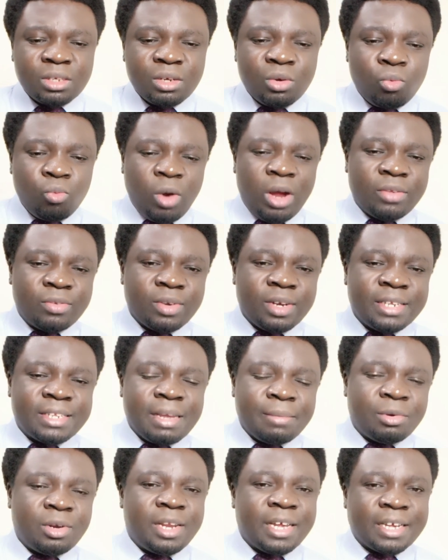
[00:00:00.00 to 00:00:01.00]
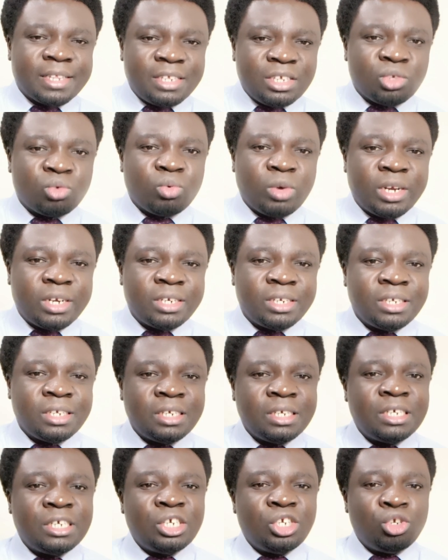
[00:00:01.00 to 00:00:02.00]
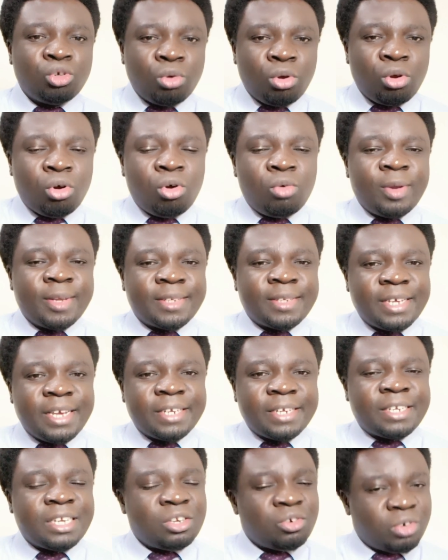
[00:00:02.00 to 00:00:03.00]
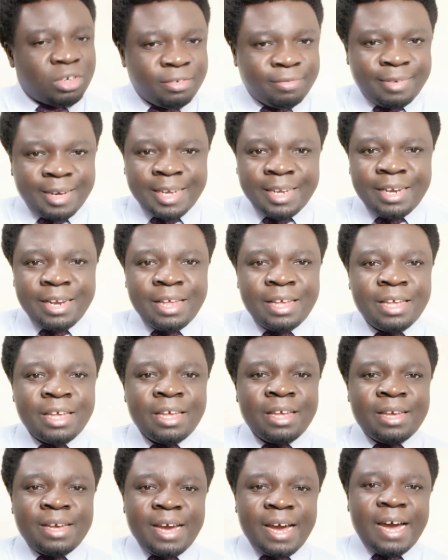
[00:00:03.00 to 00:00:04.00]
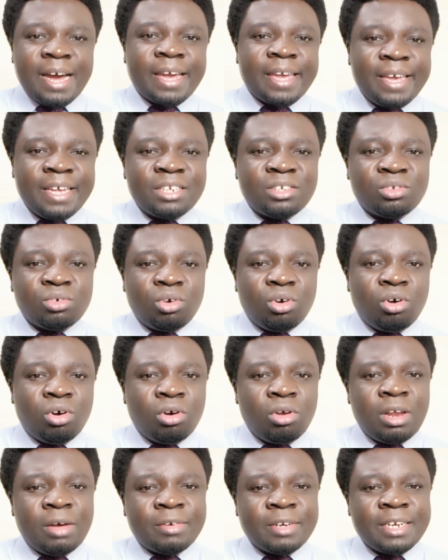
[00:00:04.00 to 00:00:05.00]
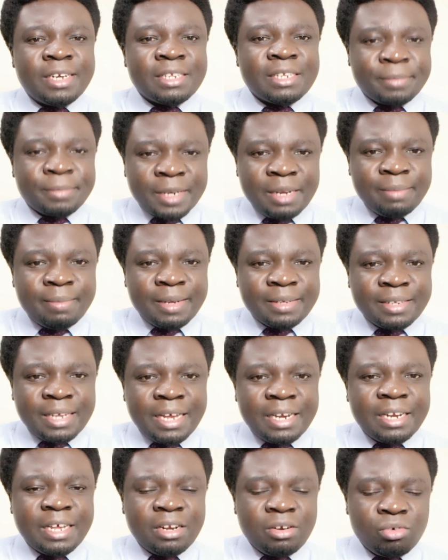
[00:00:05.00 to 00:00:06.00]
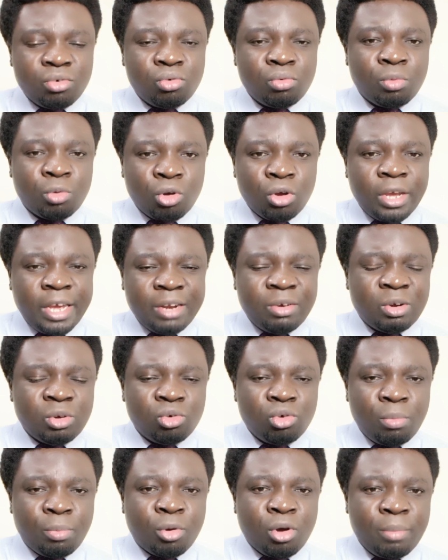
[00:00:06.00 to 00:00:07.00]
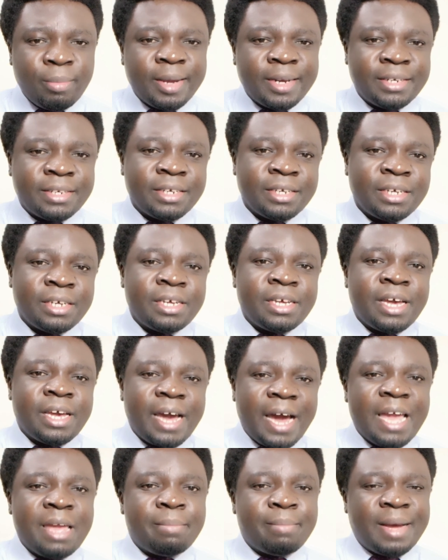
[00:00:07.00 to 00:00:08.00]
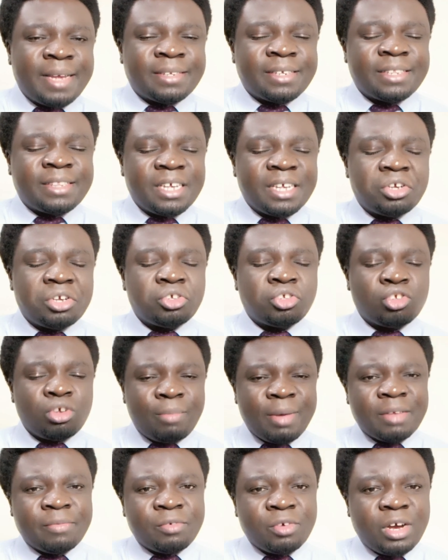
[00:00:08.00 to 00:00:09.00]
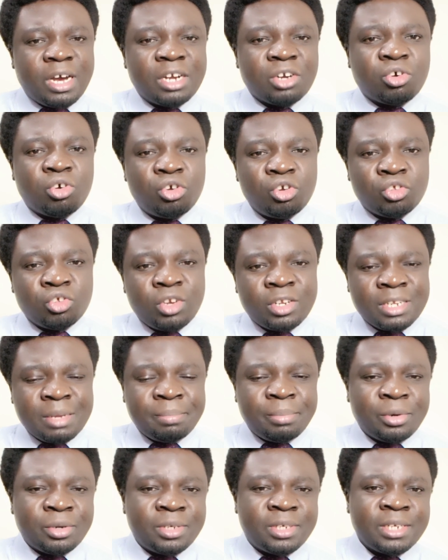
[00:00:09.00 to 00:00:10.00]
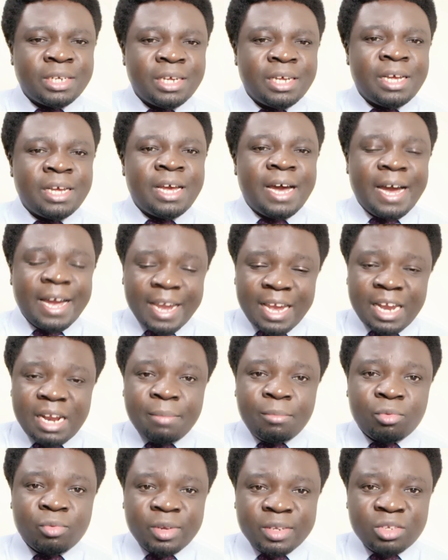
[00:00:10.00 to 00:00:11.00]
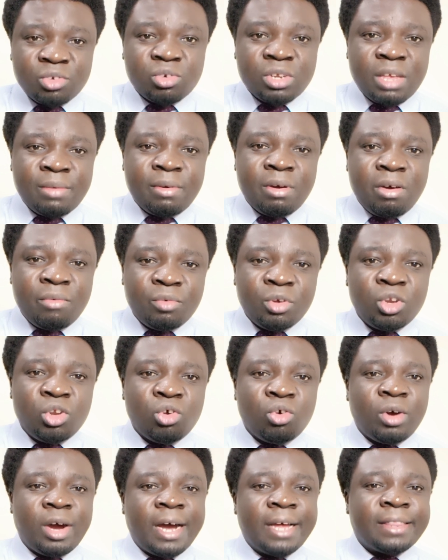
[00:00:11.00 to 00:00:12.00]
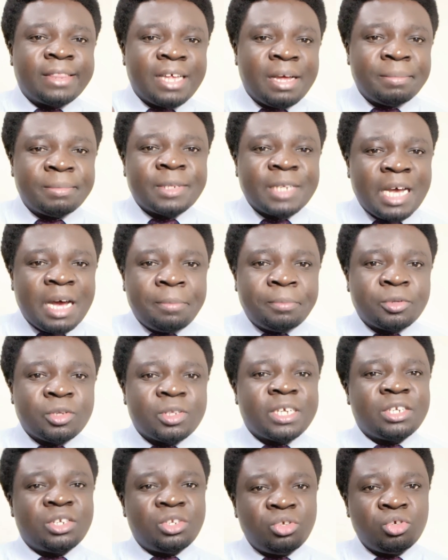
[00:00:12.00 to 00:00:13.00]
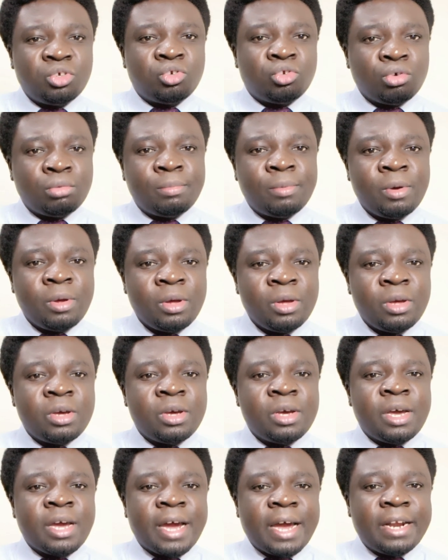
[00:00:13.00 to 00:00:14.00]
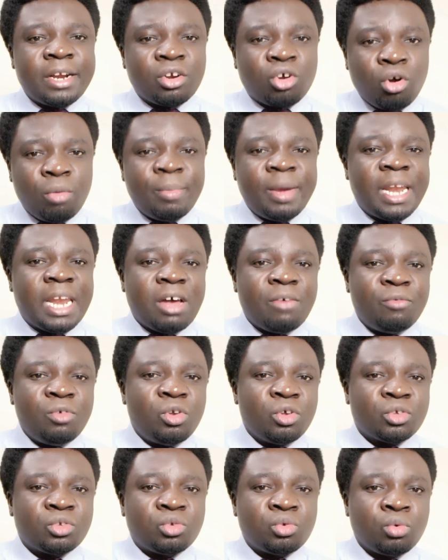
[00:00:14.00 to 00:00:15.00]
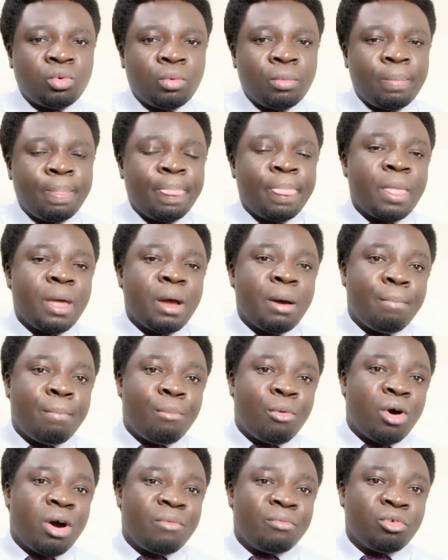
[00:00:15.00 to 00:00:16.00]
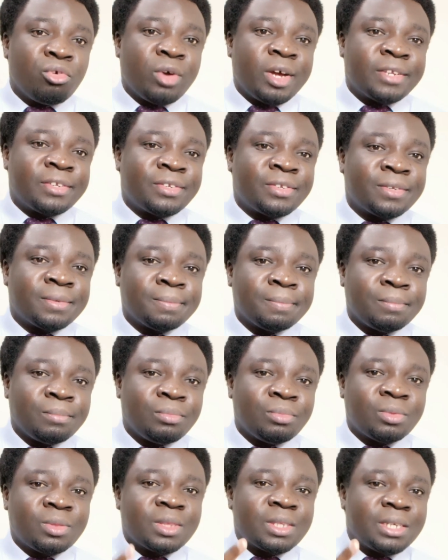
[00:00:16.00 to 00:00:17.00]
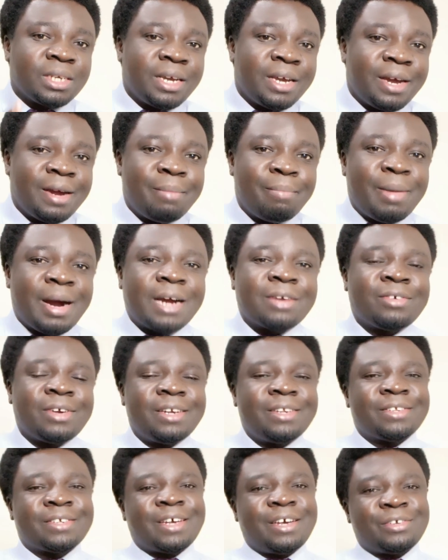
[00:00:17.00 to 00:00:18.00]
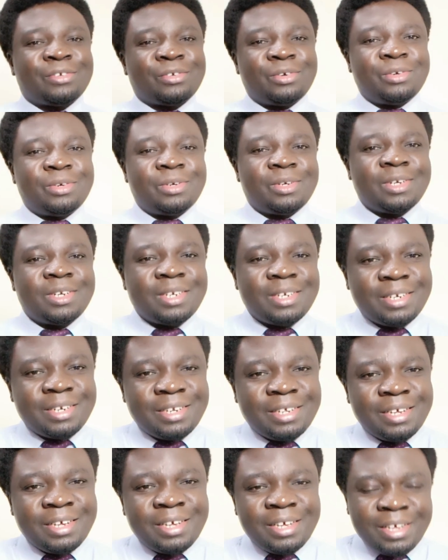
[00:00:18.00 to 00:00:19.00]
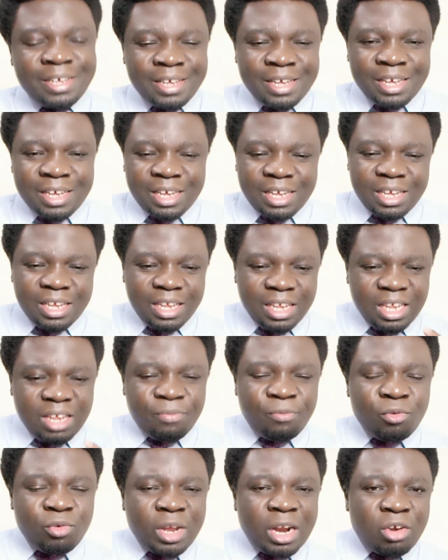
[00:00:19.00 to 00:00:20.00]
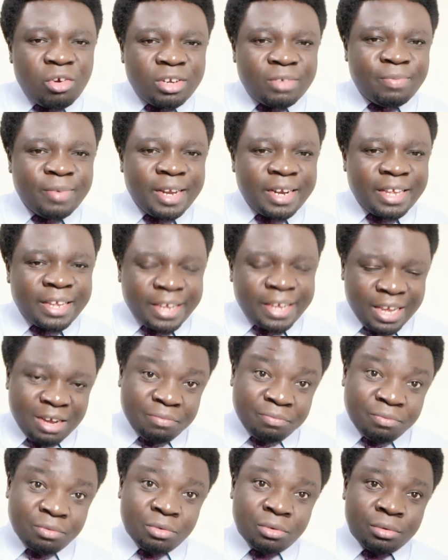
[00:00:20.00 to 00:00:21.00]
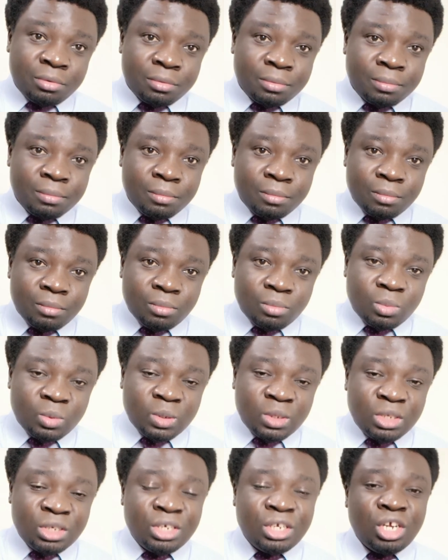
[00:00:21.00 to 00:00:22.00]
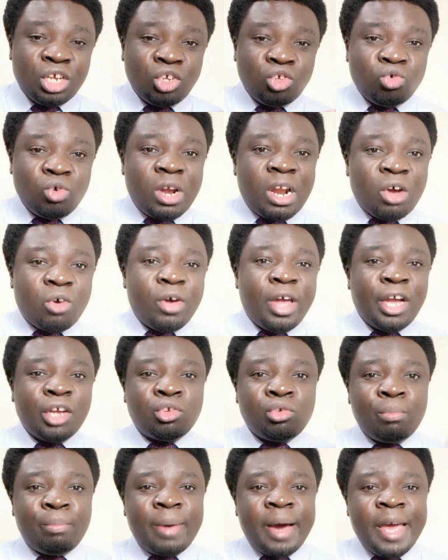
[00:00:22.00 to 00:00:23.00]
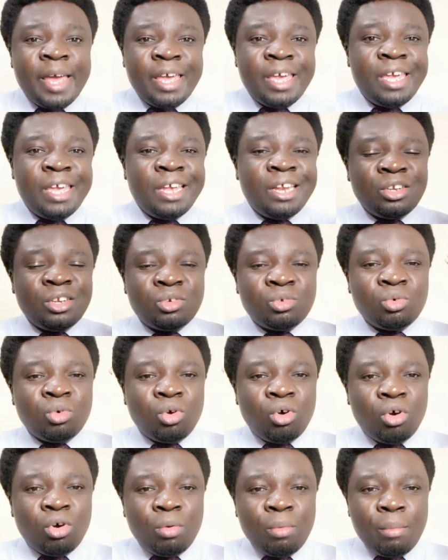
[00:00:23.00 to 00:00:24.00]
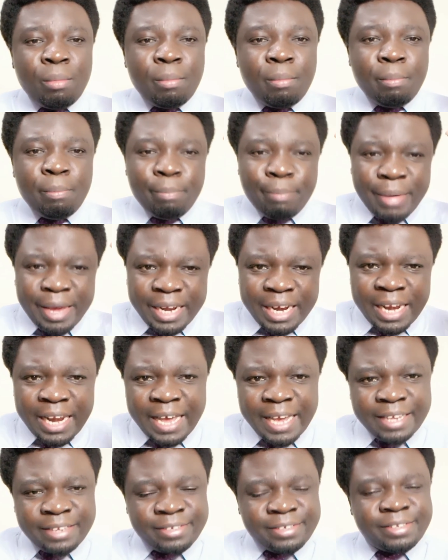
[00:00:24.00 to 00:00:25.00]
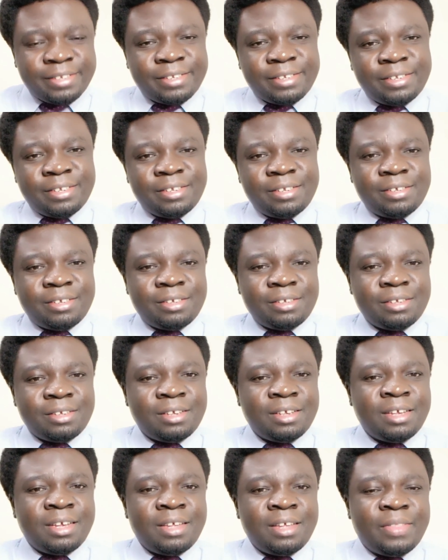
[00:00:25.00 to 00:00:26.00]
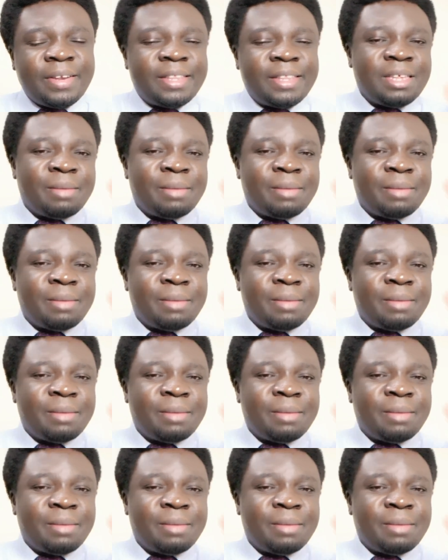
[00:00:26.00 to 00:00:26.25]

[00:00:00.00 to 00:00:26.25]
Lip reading: once you release a video like this one, you will always get notified. Again, to all our channel subscribers and anyone who dropped comment, I must say thank you so much for your unconditional support. Again, I'm requesting you to give our video a thumbs up so that YouTube can recommend our videos to more viewers. Back to our discussion. If you are not very careful, you are going to buy into many lies that the